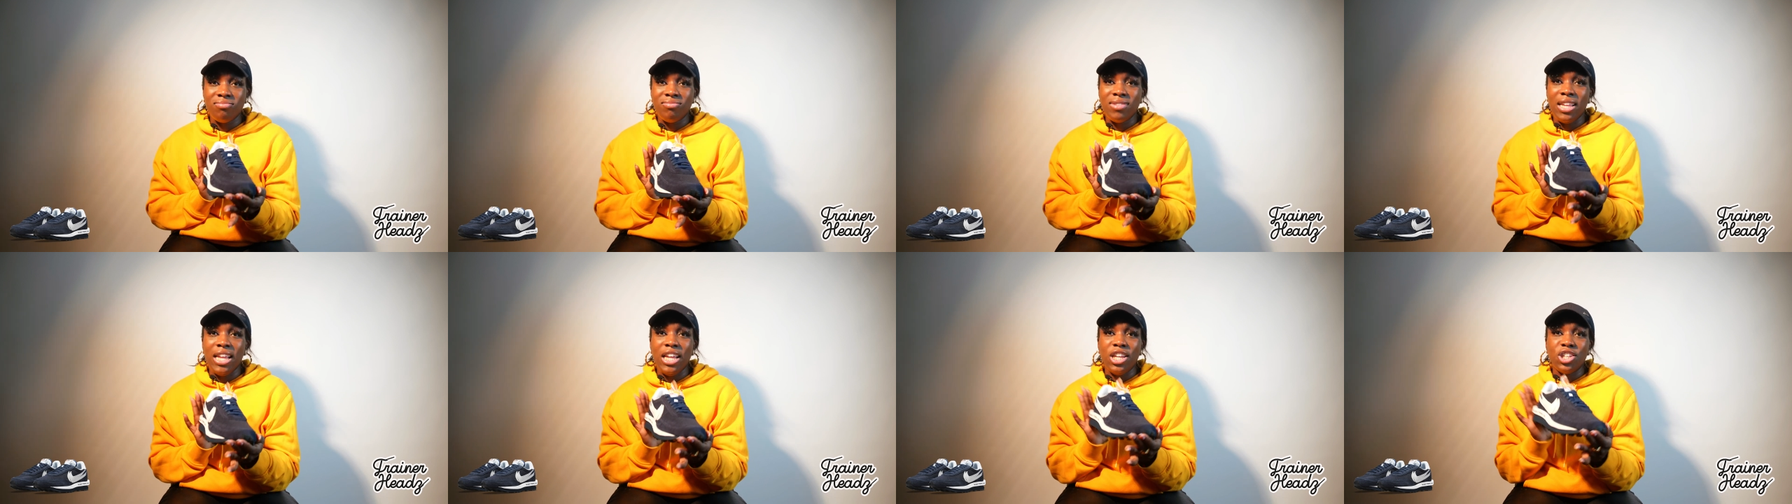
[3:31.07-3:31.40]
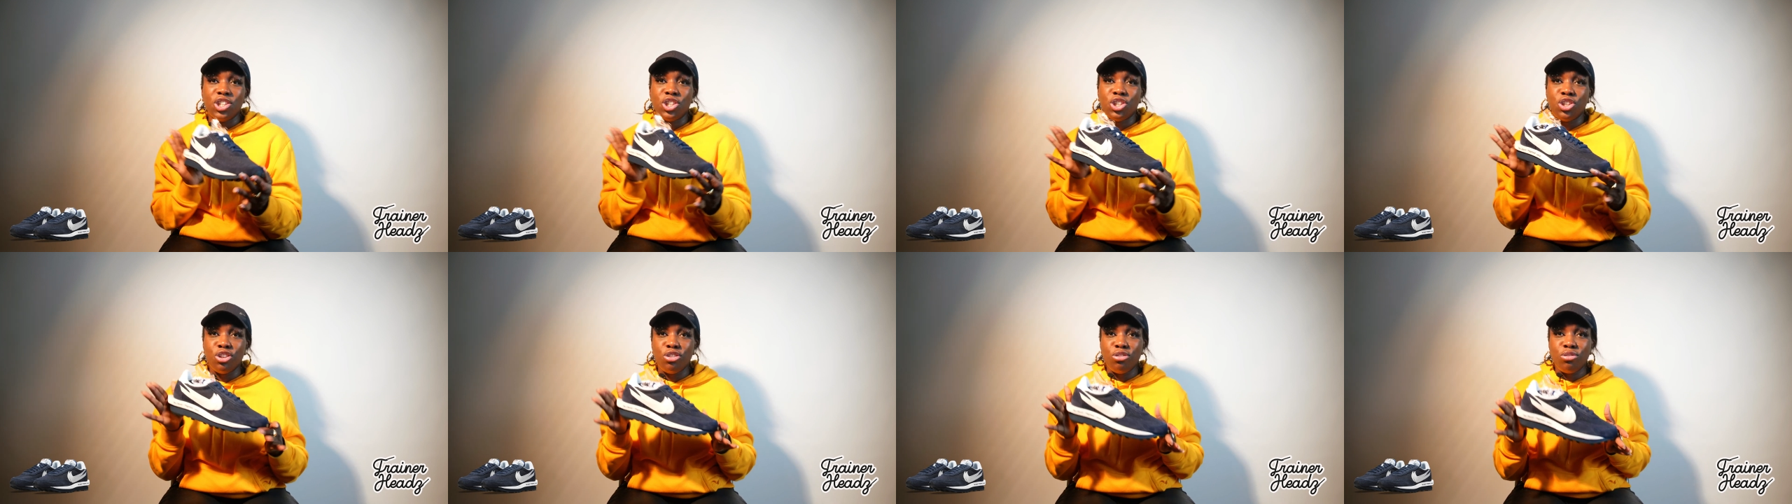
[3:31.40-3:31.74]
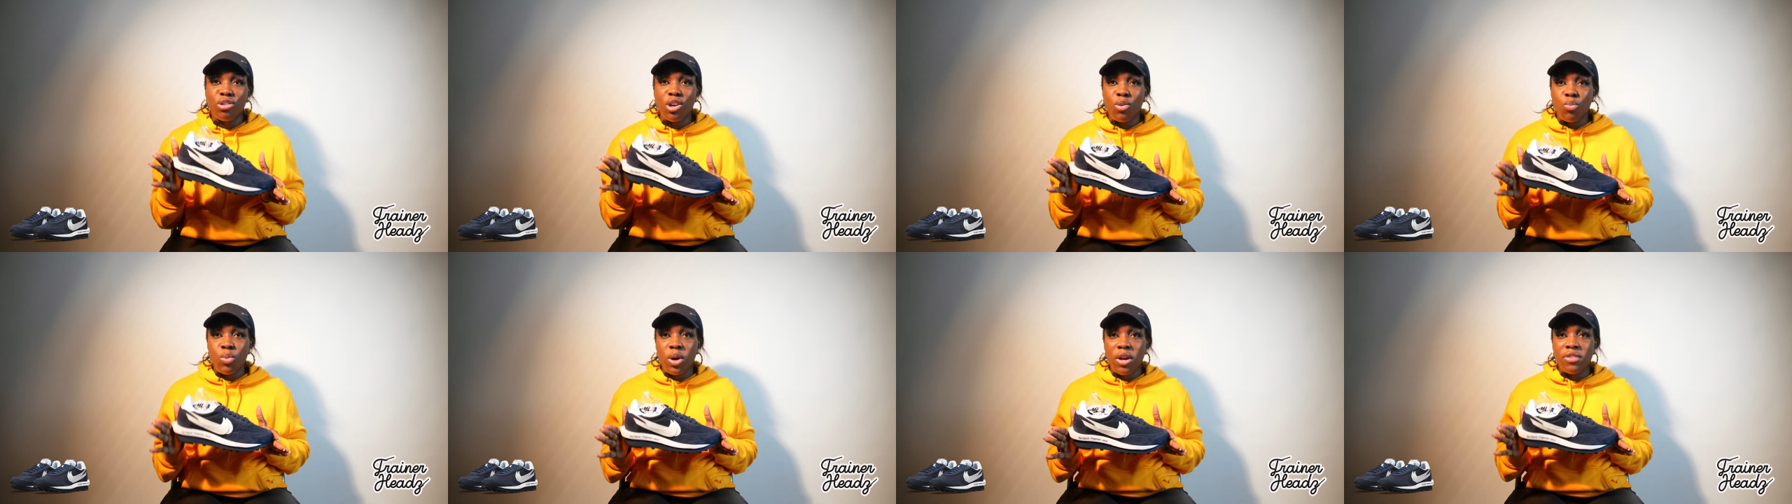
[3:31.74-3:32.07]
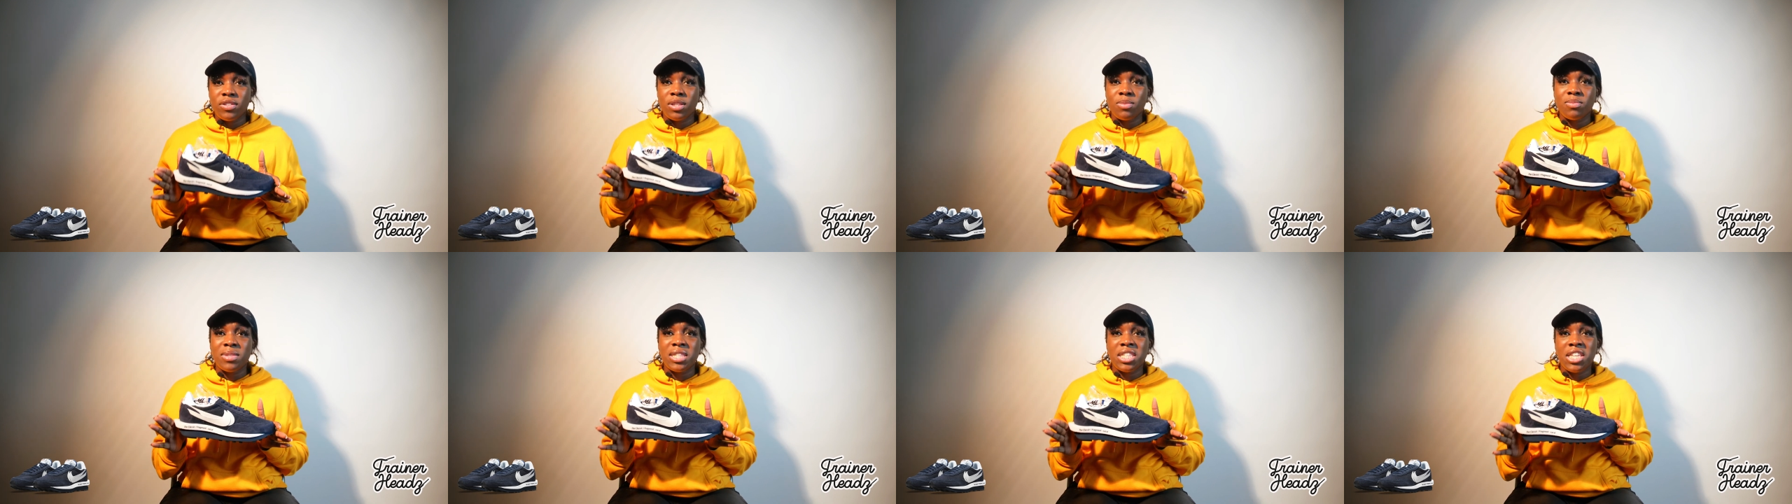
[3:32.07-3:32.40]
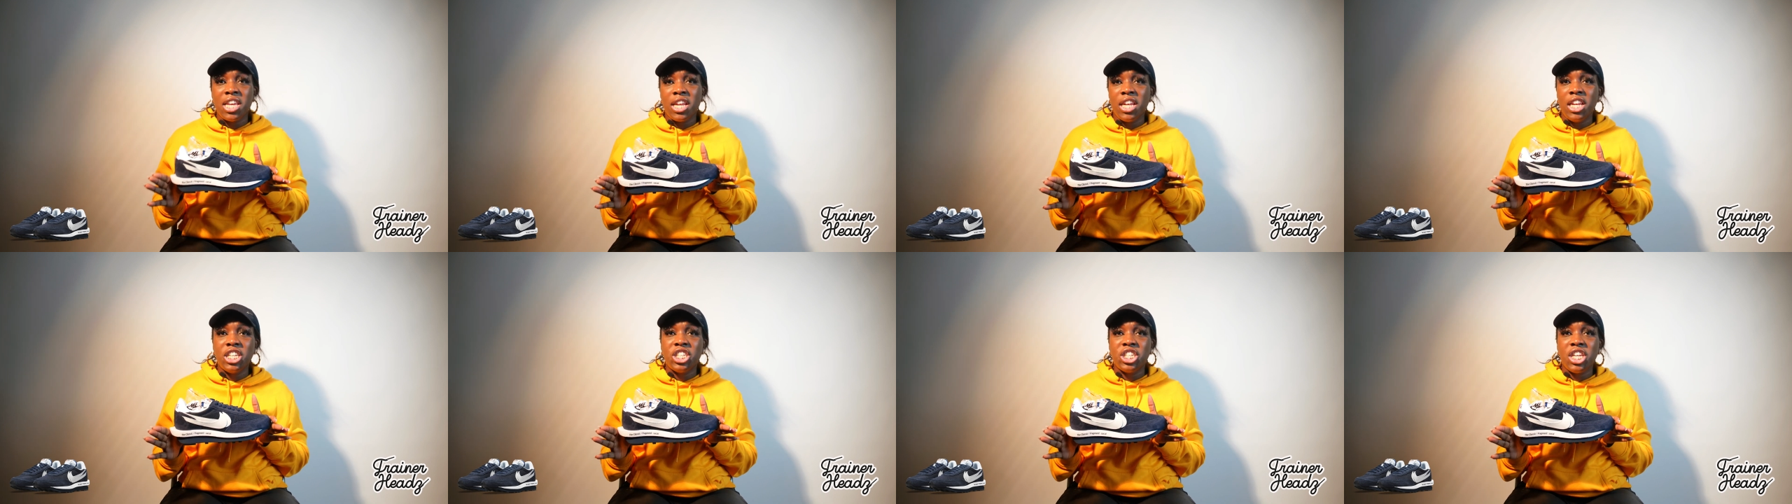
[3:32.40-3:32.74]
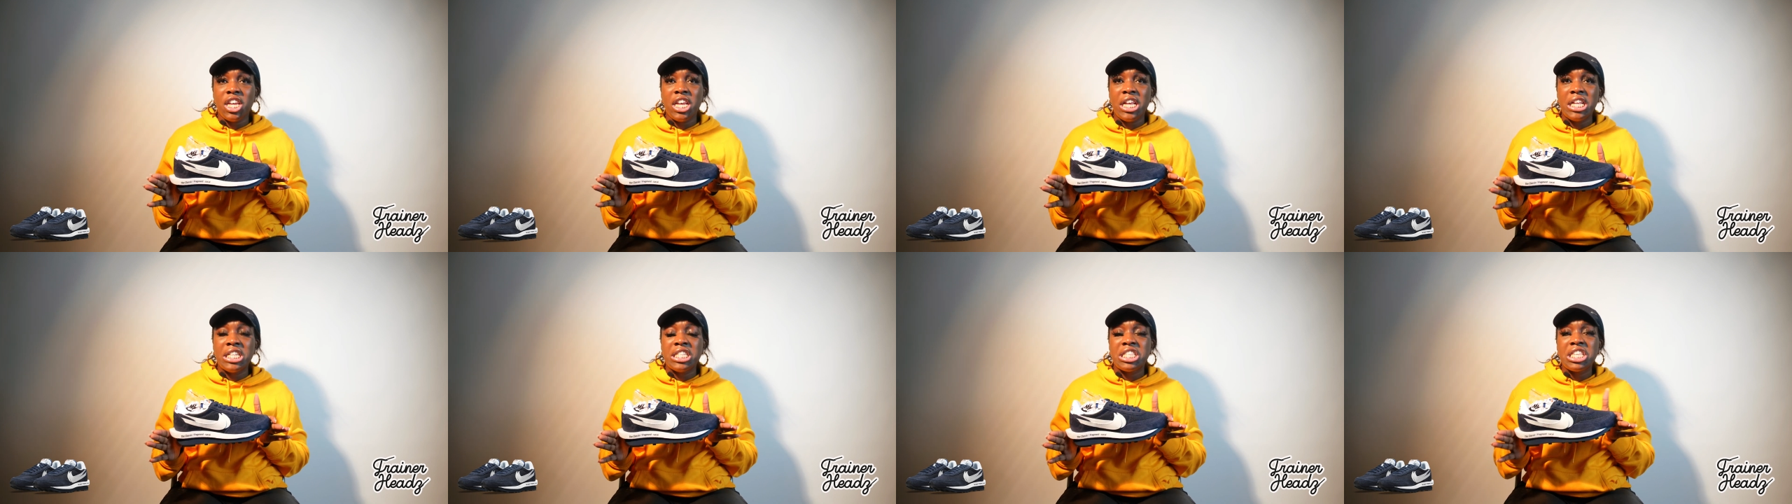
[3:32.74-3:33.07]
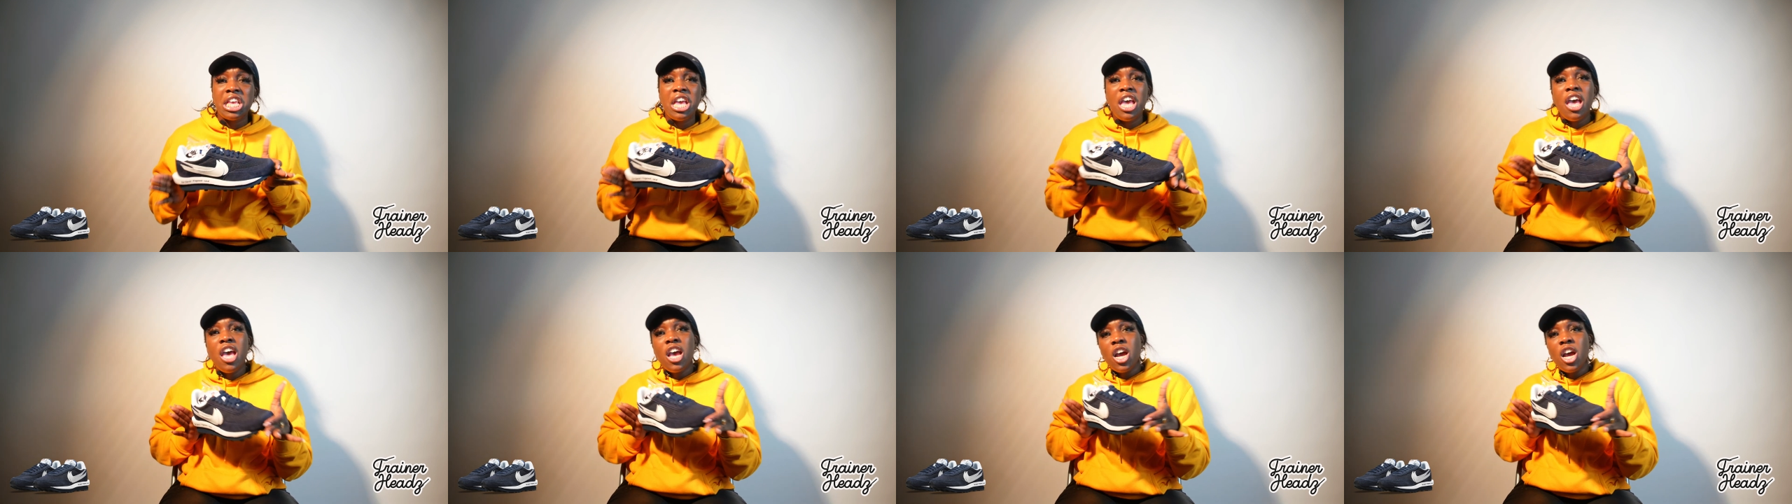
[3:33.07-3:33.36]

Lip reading: neat shoe. Can wear it with some skinny jeans.